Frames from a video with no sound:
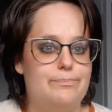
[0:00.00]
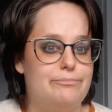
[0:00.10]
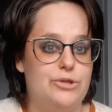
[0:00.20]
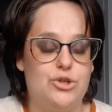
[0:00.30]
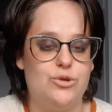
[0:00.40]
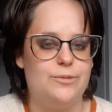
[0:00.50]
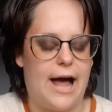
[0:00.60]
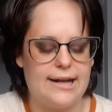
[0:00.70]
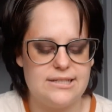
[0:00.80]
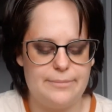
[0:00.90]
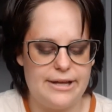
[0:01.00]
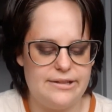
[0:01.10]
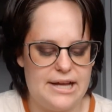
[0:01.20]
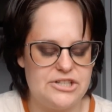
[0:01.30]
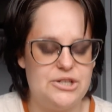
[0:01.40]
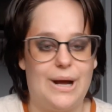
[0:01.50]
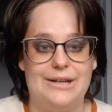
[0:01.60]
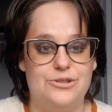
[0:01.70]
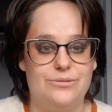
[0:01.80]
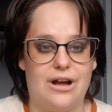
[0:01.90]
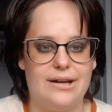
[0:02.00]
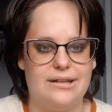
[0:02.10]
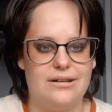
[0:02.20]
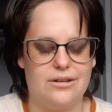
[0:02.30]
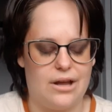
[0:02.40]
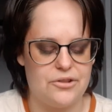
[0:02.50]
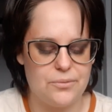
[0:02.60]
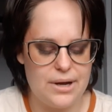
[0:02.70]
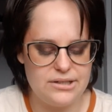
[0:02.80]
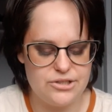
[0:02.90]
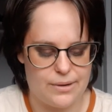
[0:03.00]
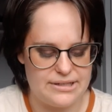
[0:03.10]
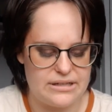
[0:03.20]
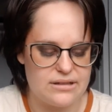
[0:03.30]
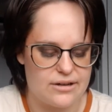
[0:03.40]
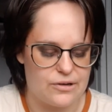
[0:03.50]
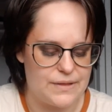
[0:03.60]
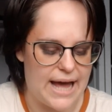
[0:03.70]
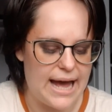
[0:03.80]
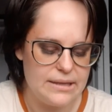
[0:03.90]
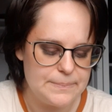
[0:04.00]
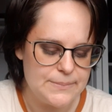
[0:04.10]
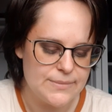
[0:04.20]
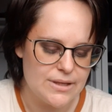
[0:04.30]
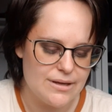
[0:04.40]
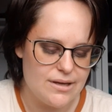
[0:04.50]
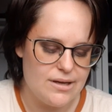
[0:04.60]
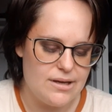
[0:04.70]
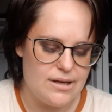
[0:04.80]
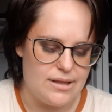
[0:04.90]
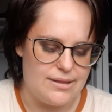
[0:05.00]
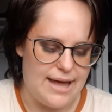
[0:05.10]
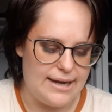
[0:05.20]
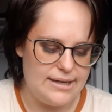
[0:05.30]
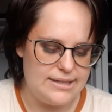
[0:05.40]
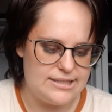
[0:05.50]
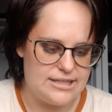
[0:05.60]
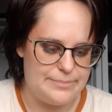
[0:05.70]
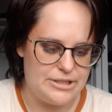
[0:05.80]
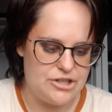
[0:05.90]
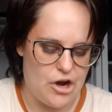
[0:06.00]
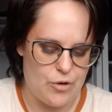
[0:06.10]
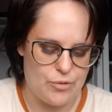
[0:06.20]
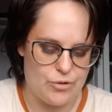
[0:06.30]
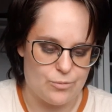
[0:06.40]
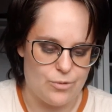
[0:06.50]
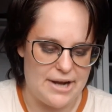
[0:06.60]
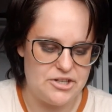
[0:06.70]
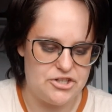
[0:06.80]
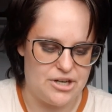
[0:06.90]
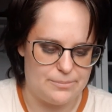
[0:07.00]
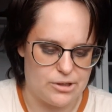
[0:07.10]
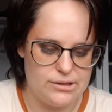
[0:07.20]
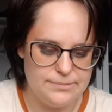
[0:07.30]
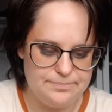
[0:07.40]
2 blacks in my collection. I do not need another one, so I decluttered that. Then is the mid-tone red shimmer,